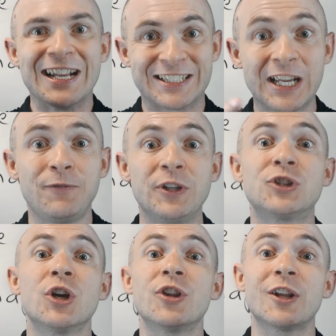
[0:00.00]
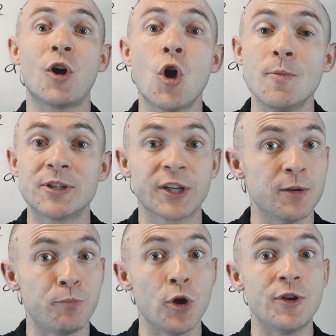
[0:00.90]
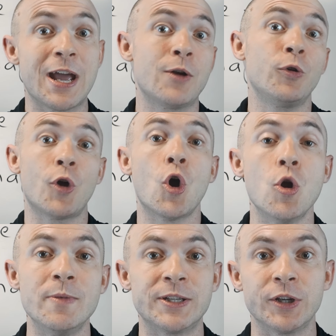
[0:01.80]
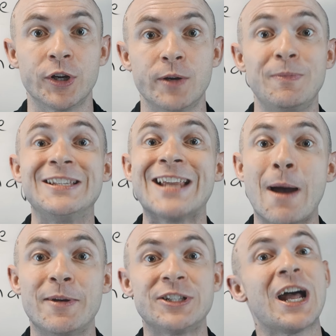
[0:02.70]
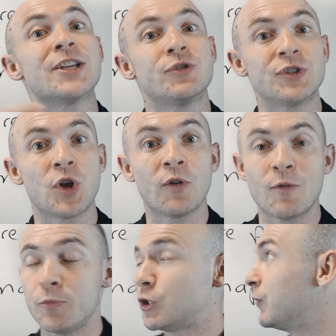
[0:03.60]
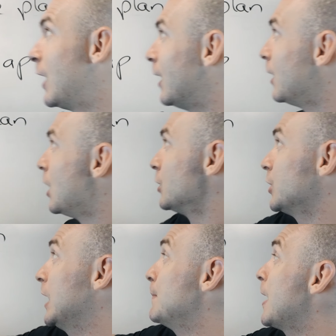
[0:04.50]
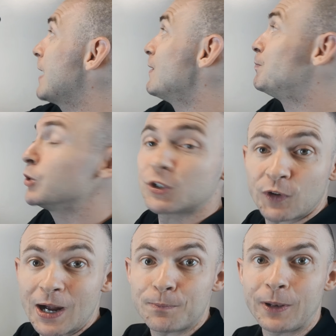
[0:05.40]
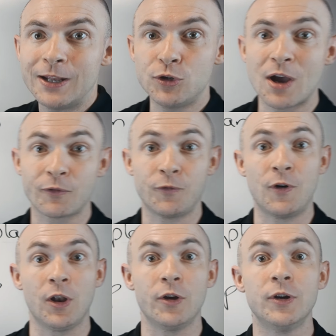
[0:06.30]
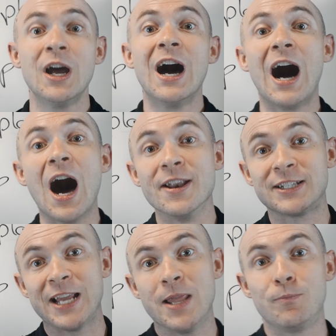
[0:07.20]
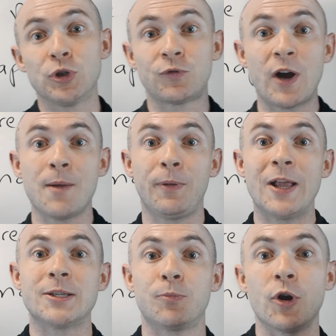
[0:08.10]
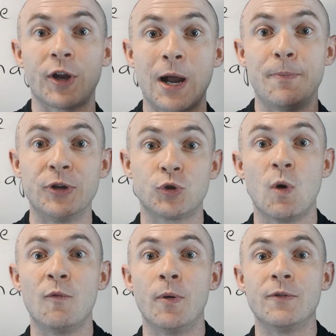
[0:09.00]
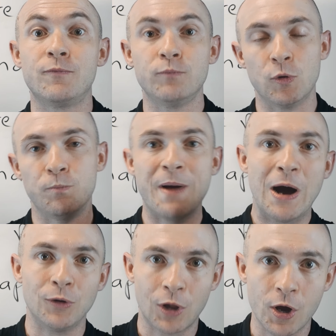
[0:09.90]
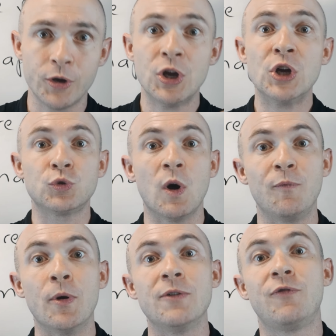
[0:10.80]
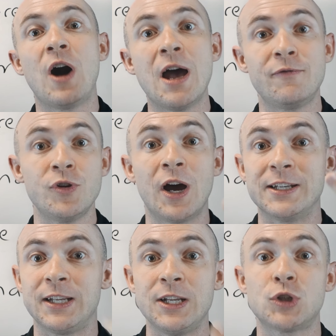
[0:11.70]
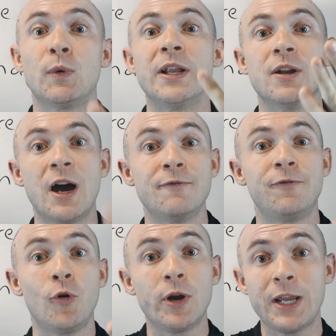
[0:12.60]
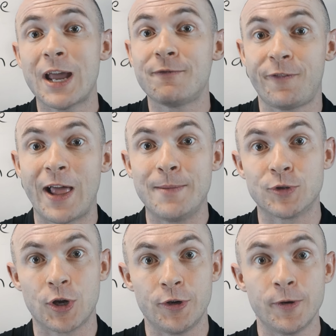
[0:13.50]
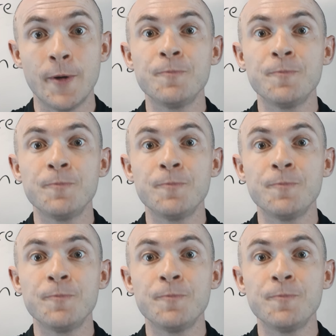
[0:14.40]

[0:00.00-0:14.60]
safety so that the home isn't going to burn down or the home isn't going to be damaged as a result of a bushfire. So they might have a bushfire plan that you have to follow. Understand the bushfire plans are broken up into barrel low, 12.5, 19, 29, 40, and flame zone.